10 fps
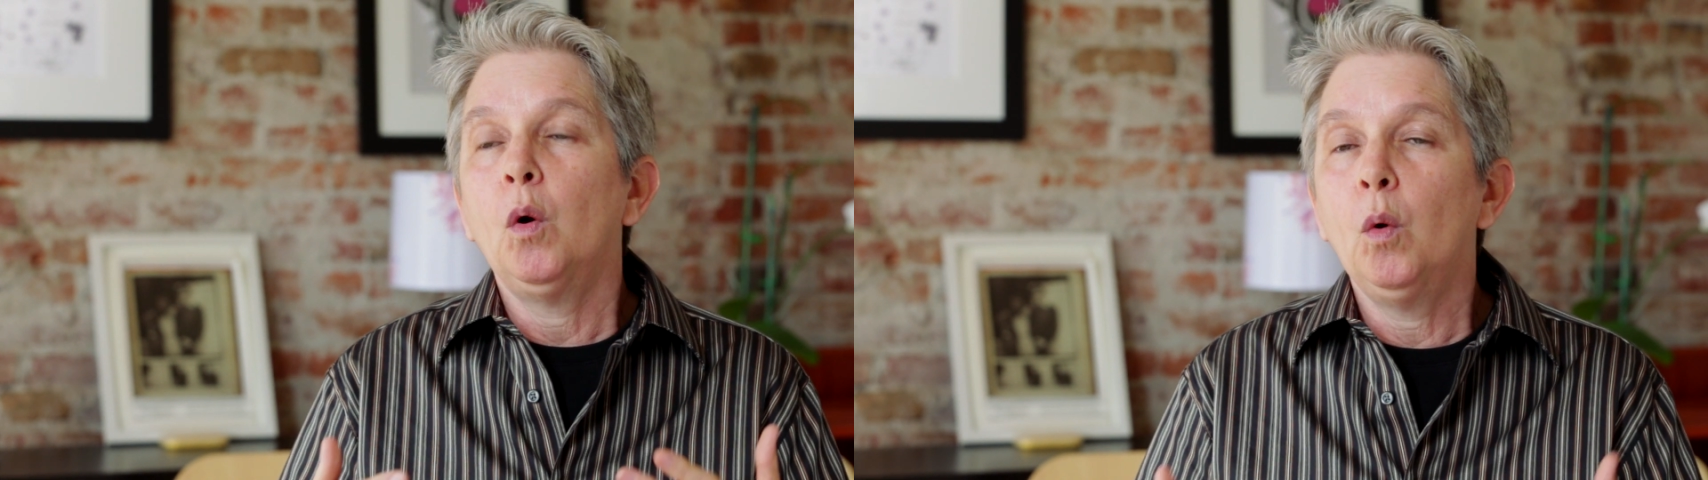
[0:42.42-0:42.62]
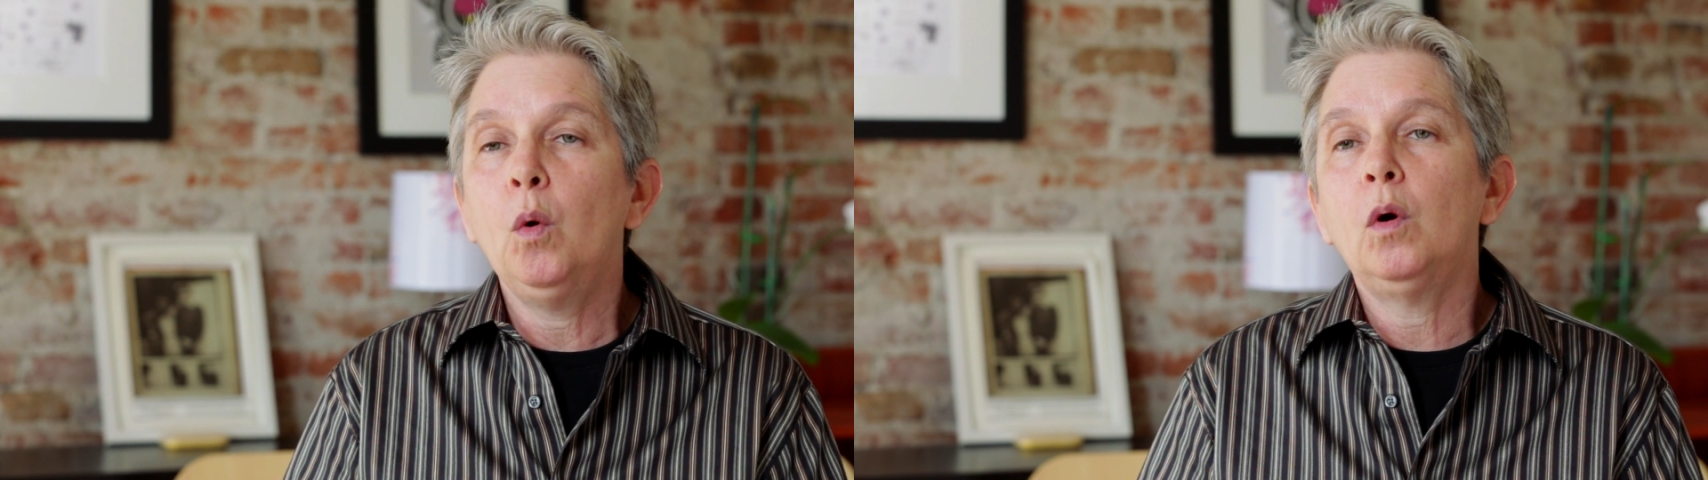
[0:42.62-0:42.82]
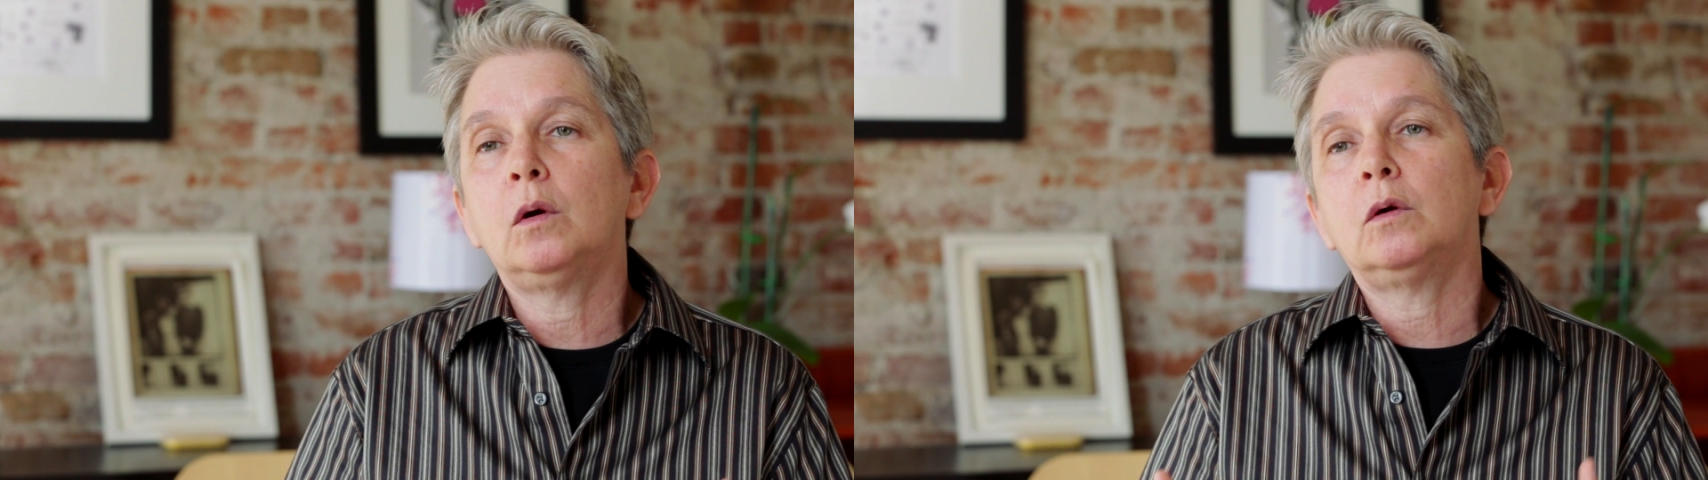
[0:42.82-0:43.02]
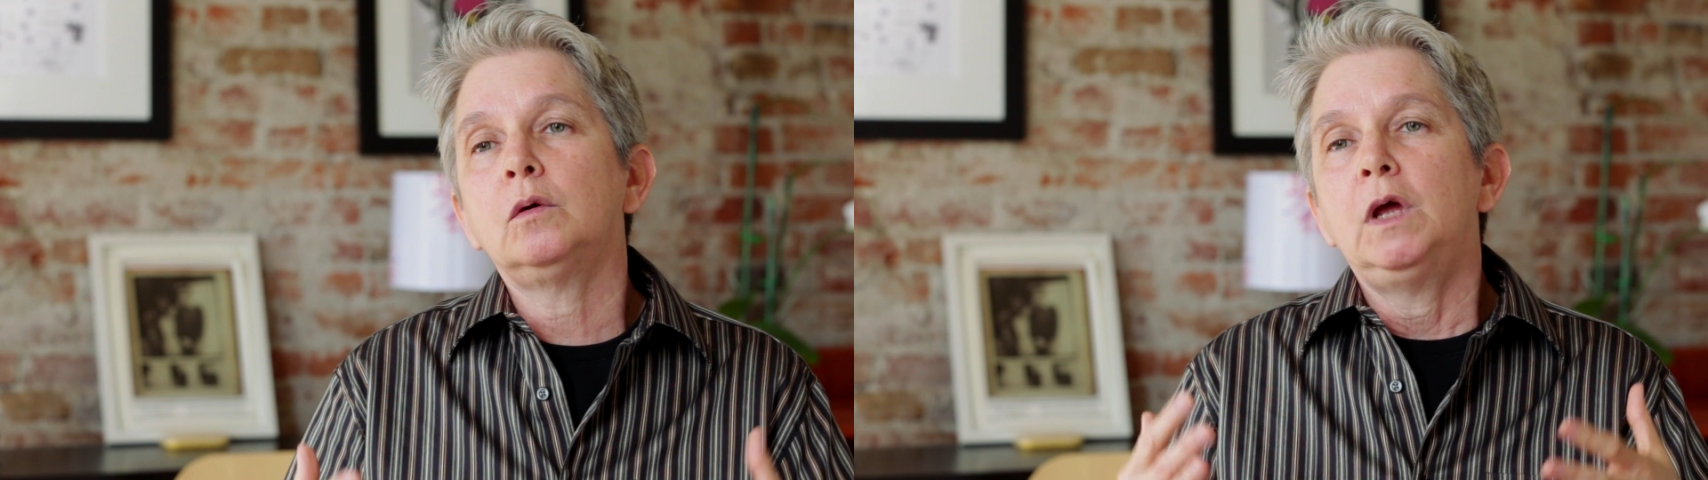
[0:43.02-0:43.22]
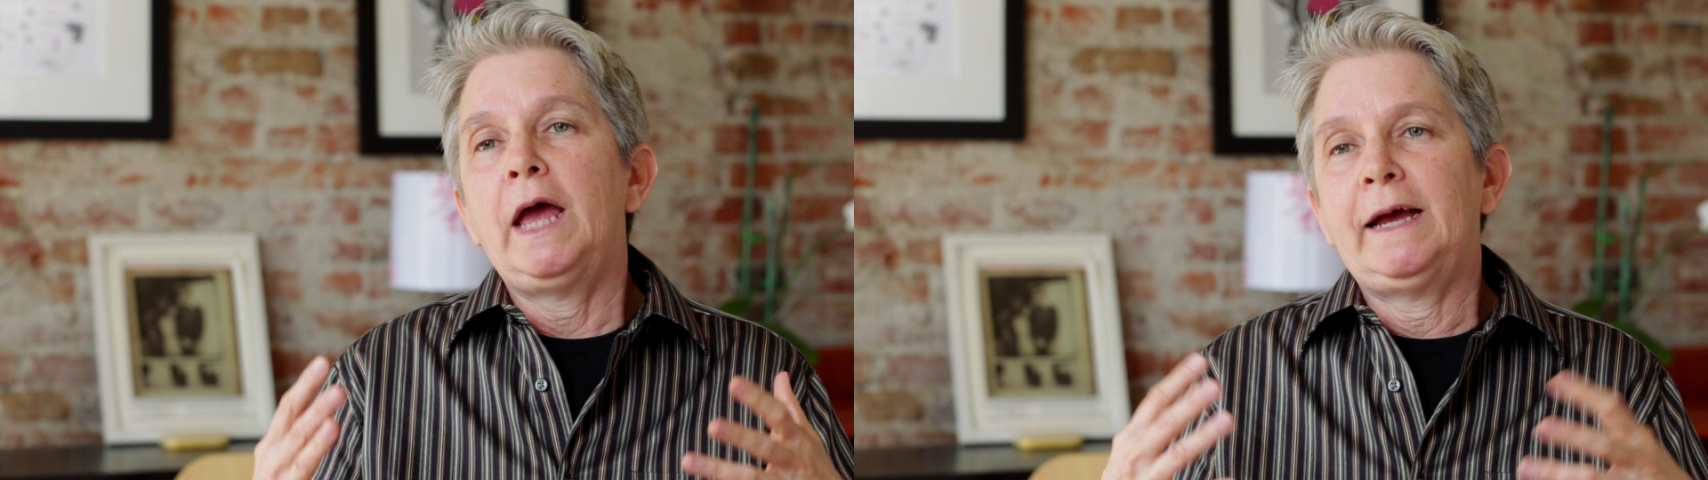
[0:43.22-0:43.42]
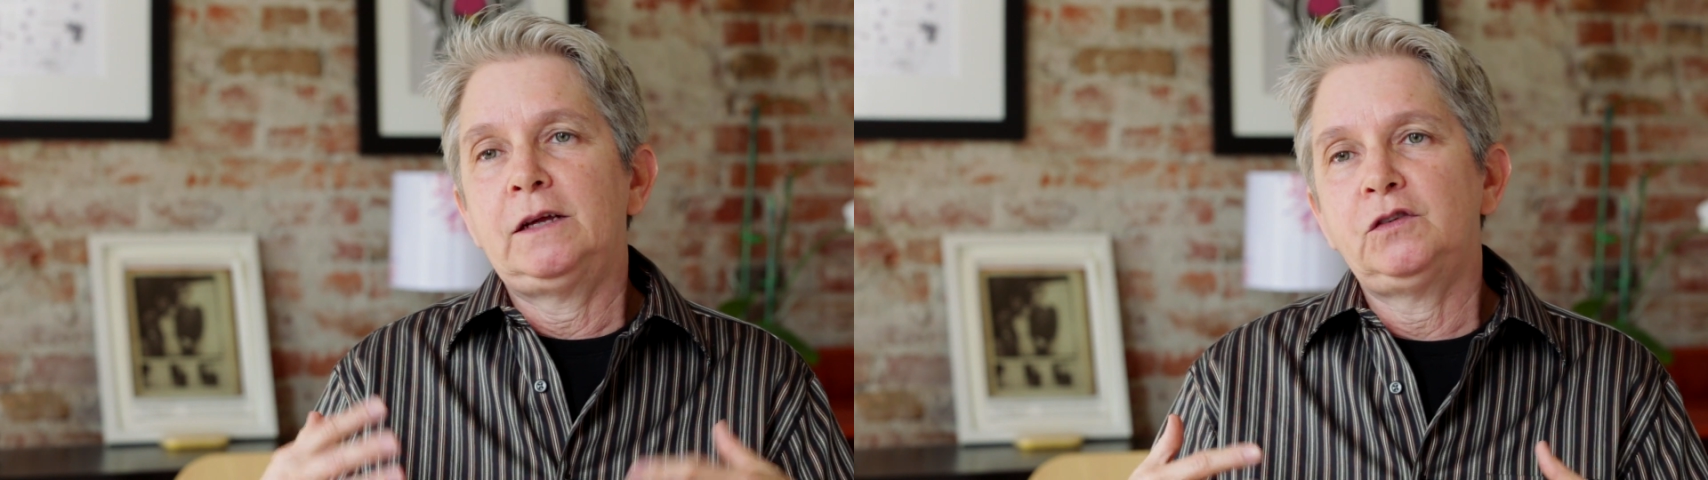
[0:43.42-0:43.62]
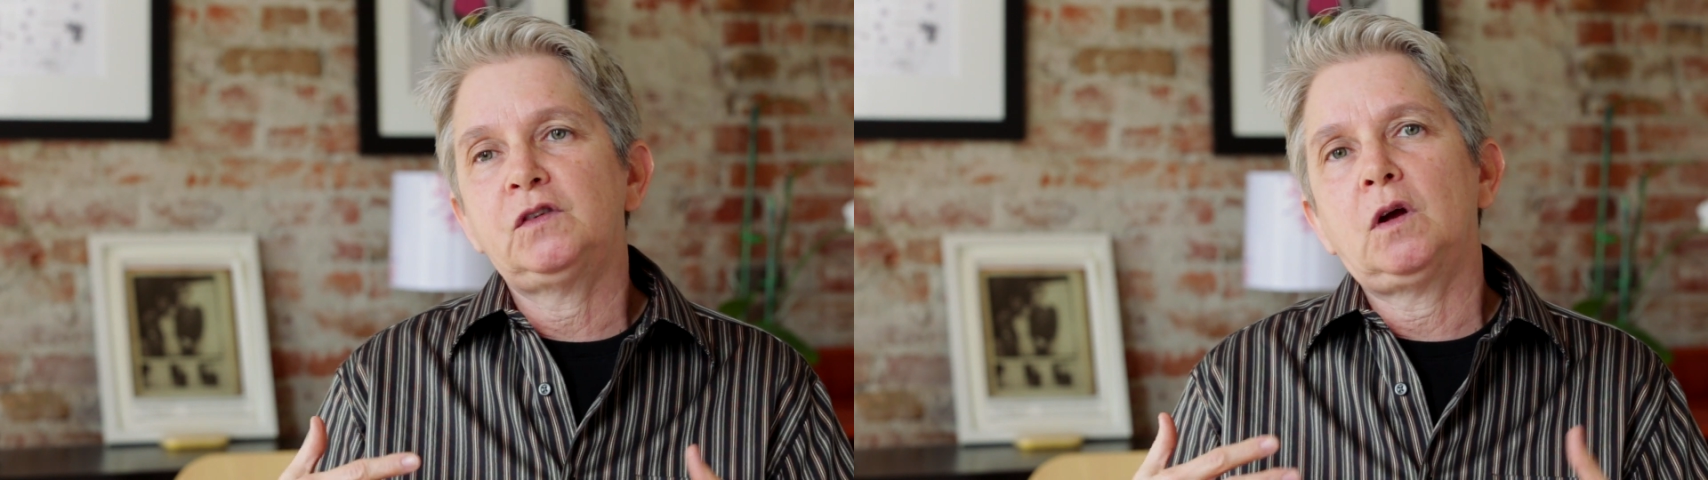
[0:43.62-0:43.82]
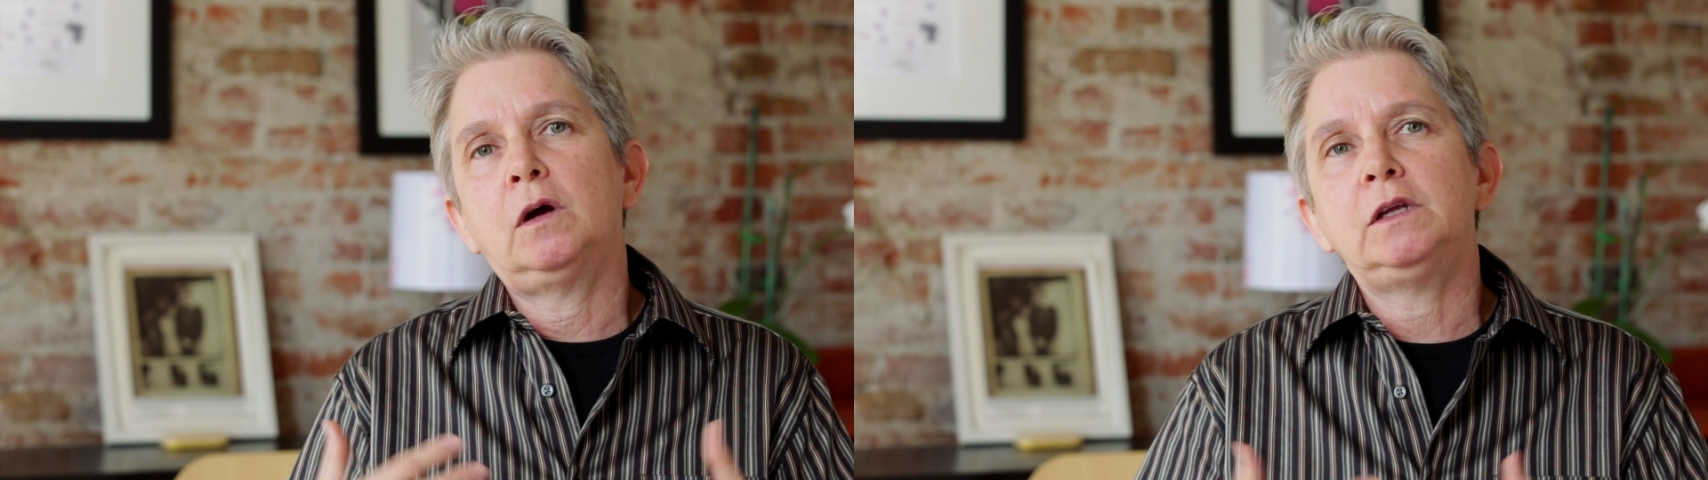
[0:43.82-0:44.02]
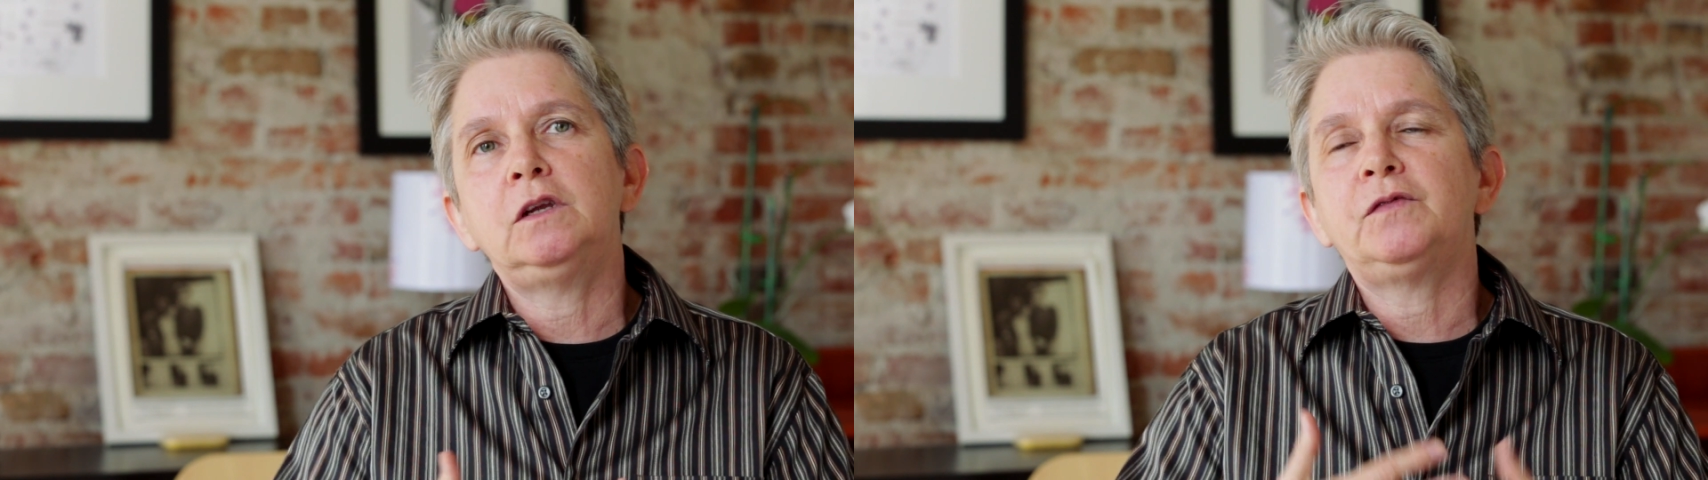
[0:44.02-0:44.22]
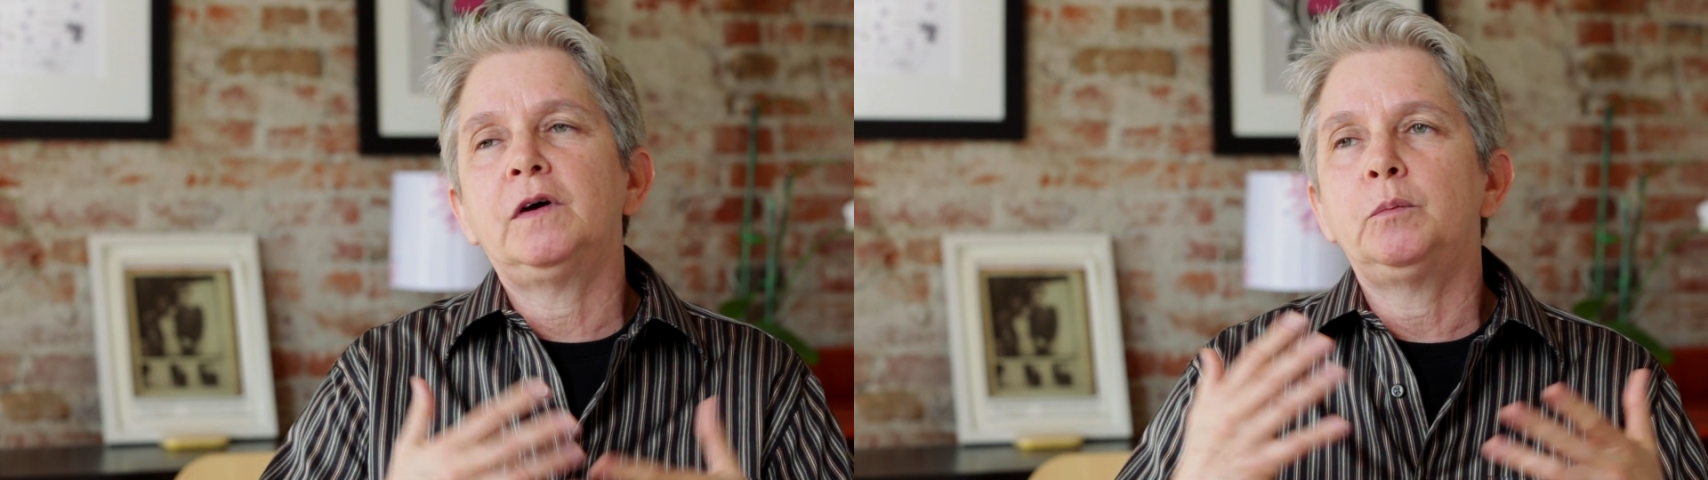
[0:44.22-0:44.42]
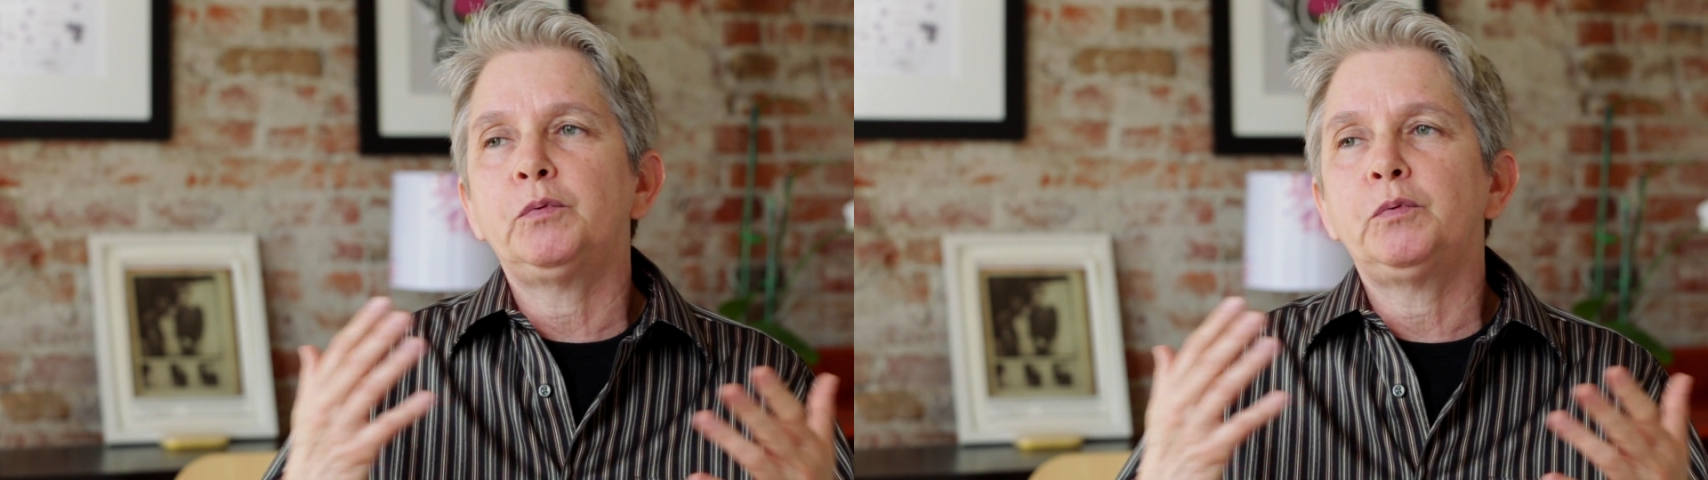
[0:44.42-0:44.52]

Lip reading: or as kind of a